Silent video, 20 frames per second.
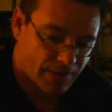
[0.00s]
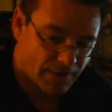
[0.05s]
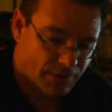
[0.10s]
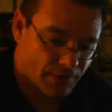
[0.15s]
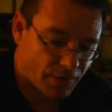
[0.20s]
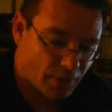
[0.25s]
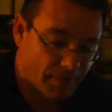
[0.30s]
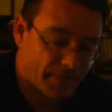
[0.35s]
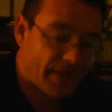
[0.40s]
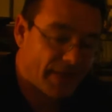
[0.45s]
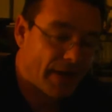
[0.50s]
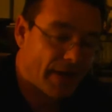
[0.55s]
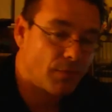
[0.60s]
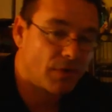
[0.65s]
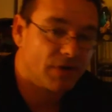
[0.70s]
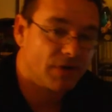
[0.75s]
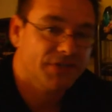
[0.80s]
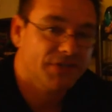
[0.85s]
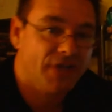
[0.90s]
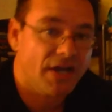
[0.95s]
No, but they
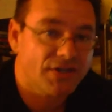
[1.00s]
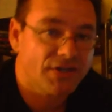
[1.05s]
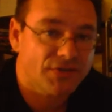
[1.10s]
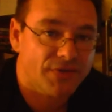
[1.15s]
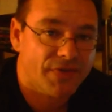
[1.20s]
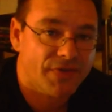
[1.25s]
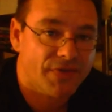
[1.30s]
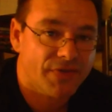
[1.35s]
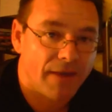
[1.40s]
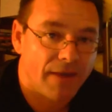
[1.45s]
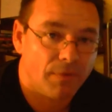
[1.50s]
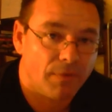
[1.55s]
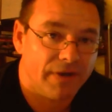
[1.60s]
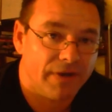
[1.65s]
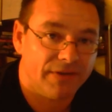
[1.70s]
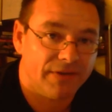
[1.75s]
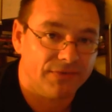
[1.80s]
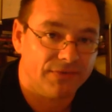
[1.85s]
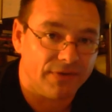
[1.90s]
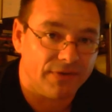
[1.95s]
were in touch with
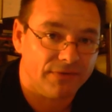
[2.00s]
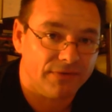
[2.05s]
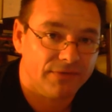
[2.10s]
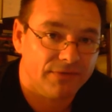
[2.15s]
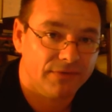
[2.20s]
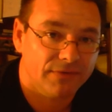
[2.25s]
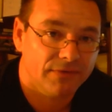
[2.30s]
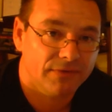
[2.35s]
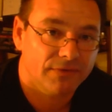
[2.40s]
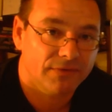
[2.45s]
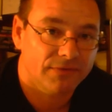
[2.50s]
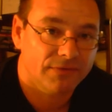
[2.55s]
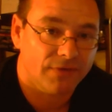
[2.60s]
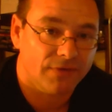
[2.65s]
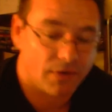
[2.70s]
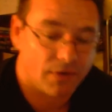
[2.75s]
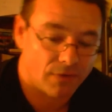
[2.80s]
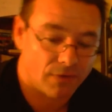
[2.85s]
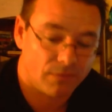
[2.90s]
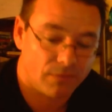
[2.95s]
eyewitnesses.
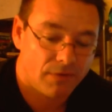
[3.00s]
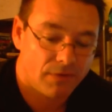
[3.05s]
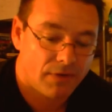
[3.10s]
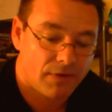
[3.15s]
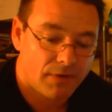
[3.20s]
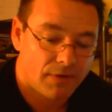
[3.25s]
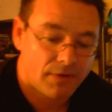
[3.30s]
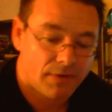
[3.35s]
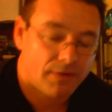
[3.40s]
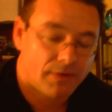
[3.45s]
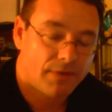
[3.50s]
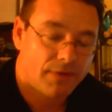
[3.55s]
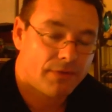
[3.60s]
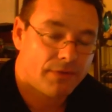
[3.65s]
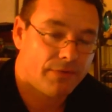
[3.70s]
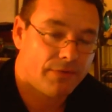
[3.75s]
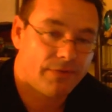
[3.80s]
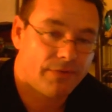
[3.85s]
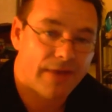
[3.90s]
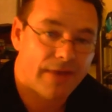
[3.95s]
So
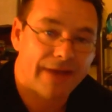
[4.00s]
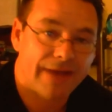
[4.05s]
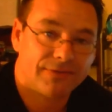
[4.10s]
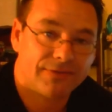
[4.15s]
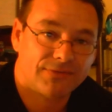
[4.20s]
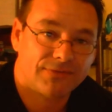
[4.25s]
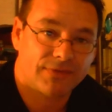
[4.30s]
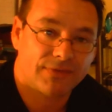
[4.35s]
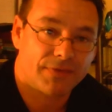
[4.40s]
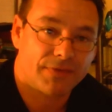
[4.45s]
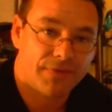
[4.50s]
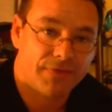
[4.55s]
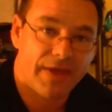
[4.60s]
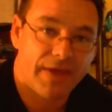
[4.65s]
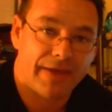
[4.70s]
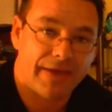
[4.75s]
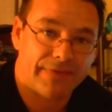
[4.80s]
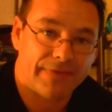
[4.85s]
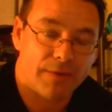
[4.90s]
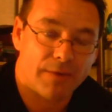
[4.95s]
that's the
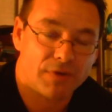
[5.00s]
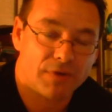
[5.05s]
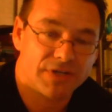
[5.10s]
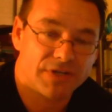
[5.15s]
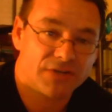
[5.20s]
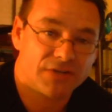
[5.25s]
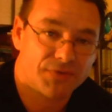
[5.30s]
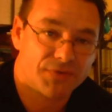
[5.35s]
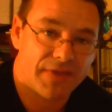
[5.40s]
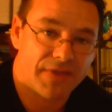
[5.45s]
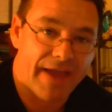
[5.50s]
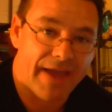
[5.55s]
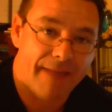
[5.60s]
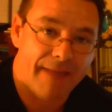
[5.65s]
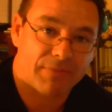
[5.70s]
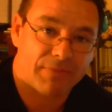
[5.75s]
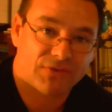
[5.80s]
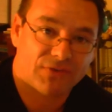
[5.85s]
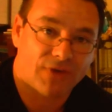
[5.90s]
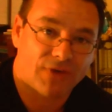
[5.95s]
thing. They were in touch with the
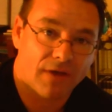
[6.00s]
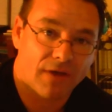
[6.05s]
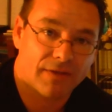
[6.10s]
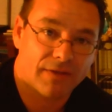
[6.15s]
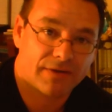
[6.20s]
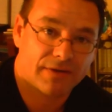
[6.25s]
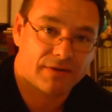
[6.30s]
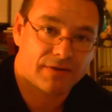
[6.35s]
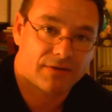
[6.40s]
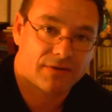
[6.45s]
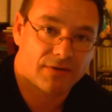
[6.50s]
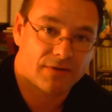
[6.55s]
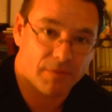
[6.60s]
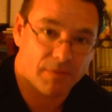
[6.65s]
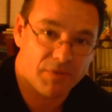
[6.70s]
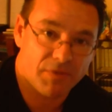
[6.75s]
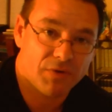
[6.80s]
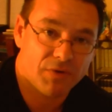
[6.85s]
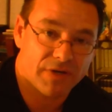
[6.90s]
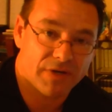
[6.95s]
apostolic
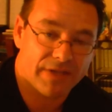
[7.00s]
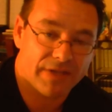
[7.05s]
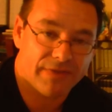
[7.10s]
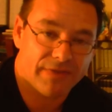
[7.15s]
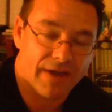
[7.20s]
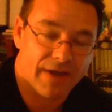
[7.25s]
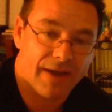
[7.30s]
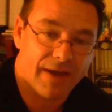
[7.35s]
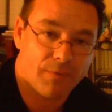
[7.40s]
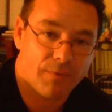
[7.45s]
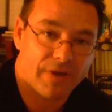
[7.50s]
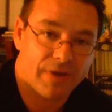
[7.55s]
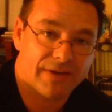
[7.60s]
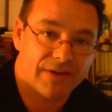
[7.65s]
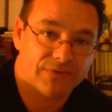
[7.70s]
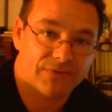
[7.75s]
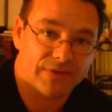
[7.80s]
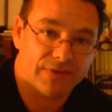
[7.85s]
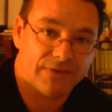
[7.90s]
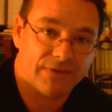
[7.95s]
community, the
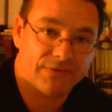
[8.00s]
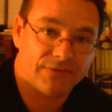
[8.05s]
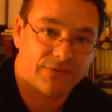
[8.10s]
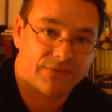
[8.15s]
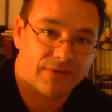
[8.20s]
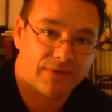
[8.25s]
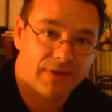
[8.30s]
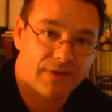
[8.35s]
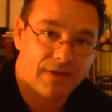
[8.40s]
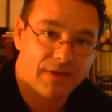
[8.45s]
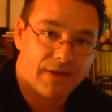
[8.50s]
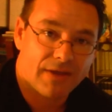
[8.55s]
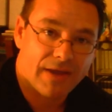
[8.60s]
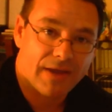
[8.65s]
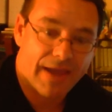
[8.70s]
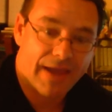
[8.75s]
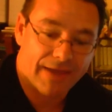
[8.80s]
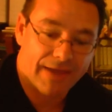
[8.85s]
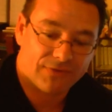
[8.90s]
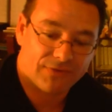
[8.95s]
eyewitnesses.
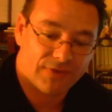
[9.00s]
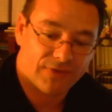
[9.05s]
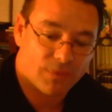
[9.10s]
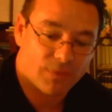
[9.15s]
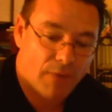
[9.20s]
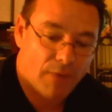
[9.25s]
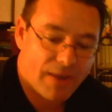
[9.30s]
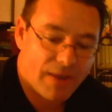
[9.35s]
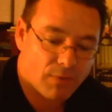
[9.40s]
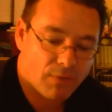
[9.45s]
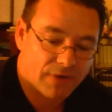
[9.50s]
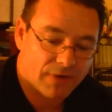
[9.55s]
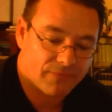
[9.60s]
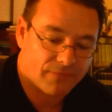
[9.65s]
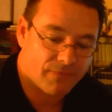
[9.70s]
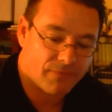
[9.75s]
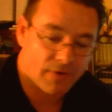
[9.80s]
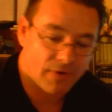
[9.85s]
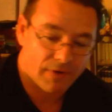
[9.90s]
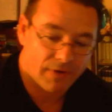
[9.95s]
And see, the way it would have
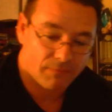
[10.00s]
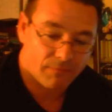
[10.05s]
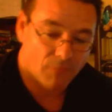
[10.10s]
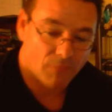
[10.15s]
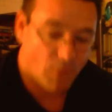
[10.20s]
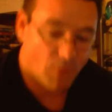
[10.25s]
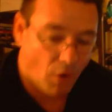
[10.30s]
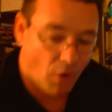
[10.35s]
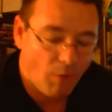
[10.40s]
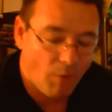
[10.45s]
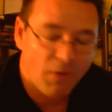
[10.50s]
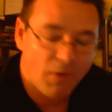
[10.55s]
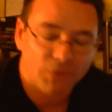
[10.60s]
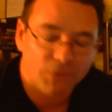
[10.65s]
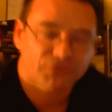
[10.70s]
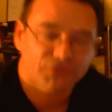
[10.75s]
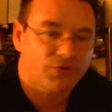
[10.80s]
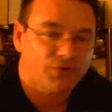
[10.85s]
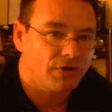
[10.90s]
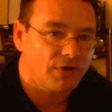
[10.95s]

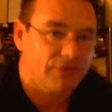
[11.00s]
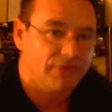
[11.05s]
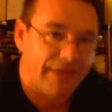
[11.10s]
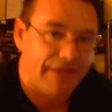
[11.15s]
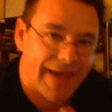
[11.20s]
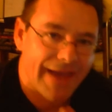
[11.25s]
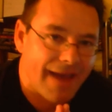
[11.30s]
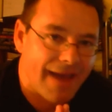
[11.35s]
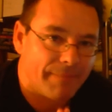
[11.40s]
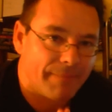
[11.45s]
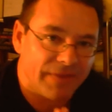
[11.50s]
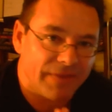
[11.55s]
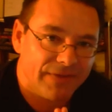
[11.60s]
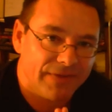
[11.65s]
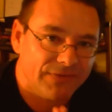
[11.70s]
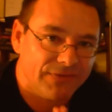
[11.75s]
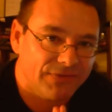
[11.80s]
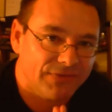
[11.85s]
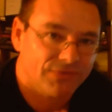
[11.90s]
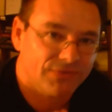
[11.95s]
almost certainly happened,
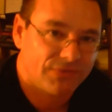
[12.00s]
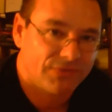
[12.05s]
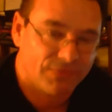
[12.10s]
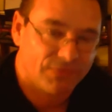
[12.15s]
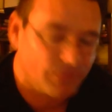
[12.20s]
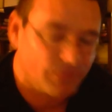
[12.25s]
this is